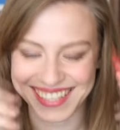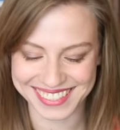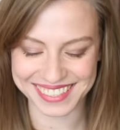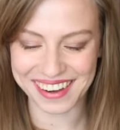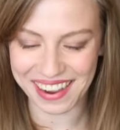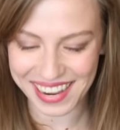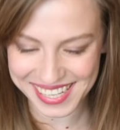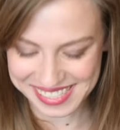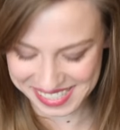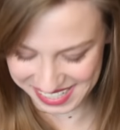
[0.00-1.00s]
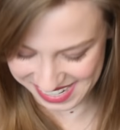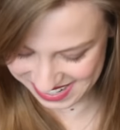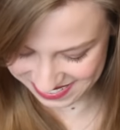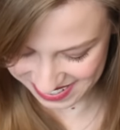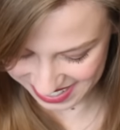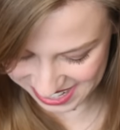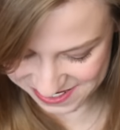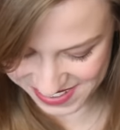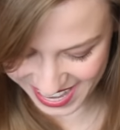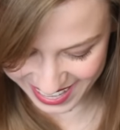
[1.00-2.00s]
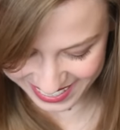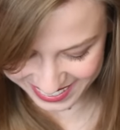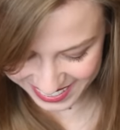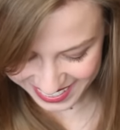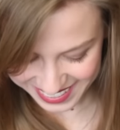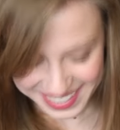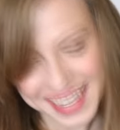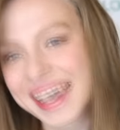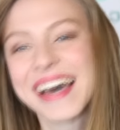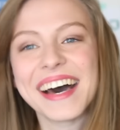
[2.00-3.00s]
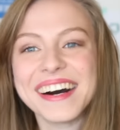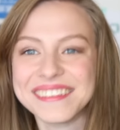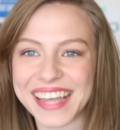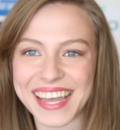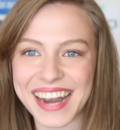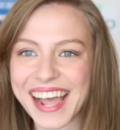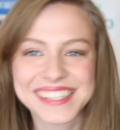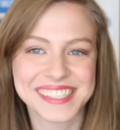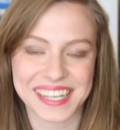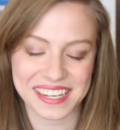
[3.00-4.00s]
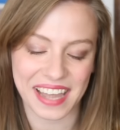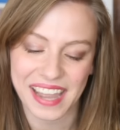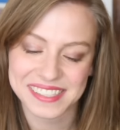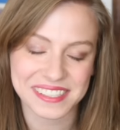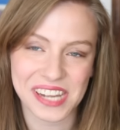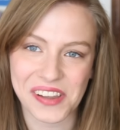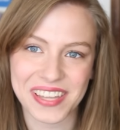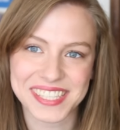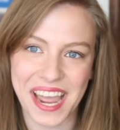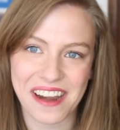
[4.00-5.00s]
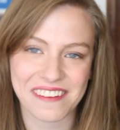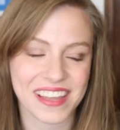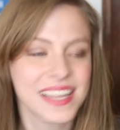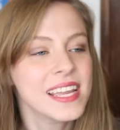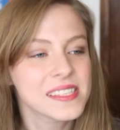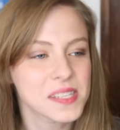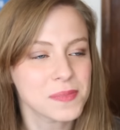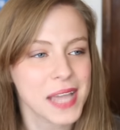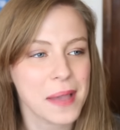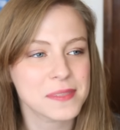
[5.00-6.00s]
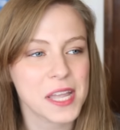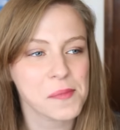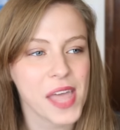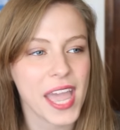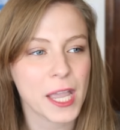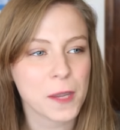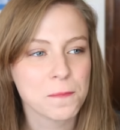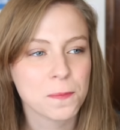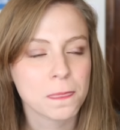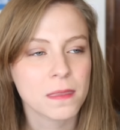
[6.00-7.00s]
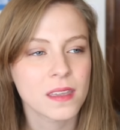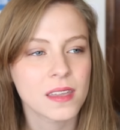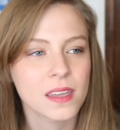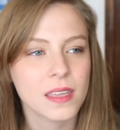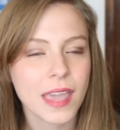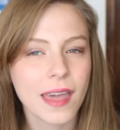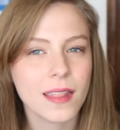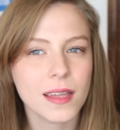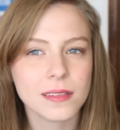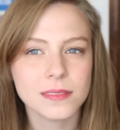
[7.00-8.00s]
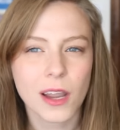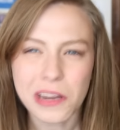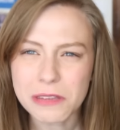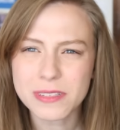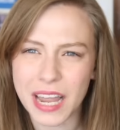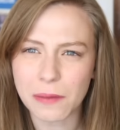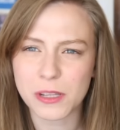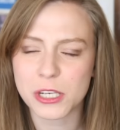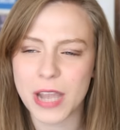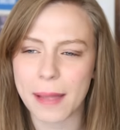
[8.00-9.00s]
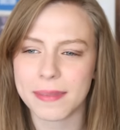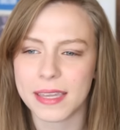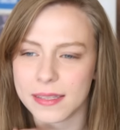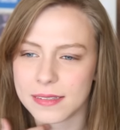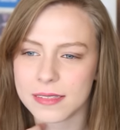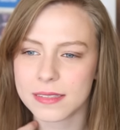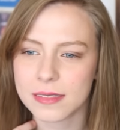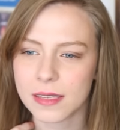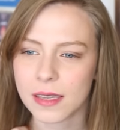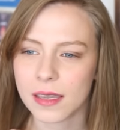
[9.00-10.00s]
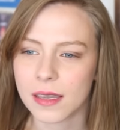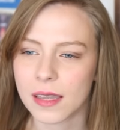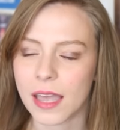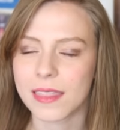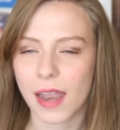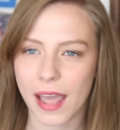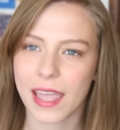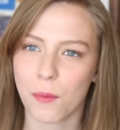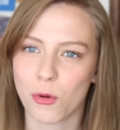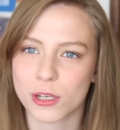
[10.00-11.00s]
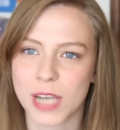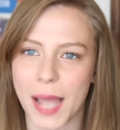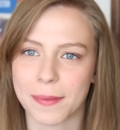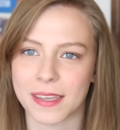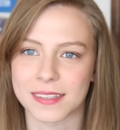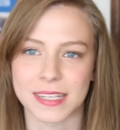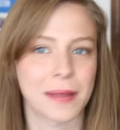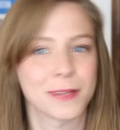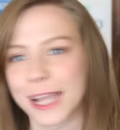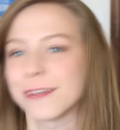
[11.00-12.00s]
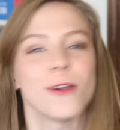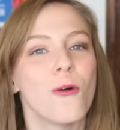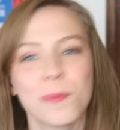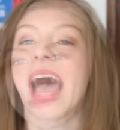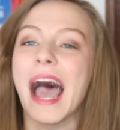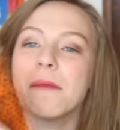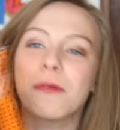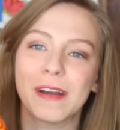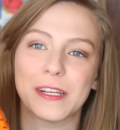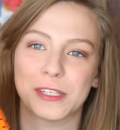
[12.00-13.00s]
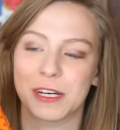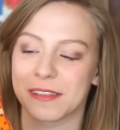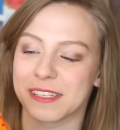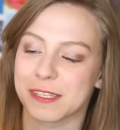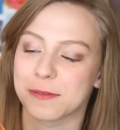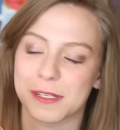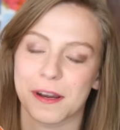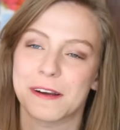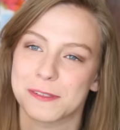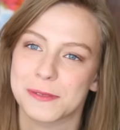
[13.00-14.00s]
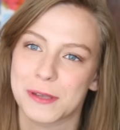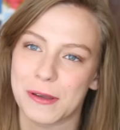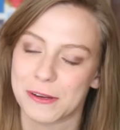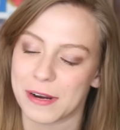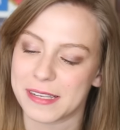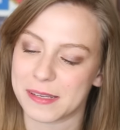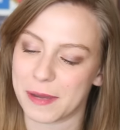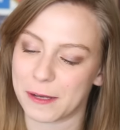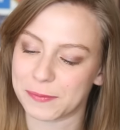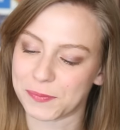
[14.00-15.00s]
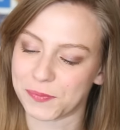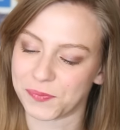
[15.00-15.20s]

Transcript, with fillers: These are awesome! Oh, man. Oh, man. I still, I still don't get tired of it. Sometimes I'm like, Kayla, are you done with Shopkins? And then I get more Shopkins, and I'm like, nope. I'm pretty sure this is what Tardis was going crazy about.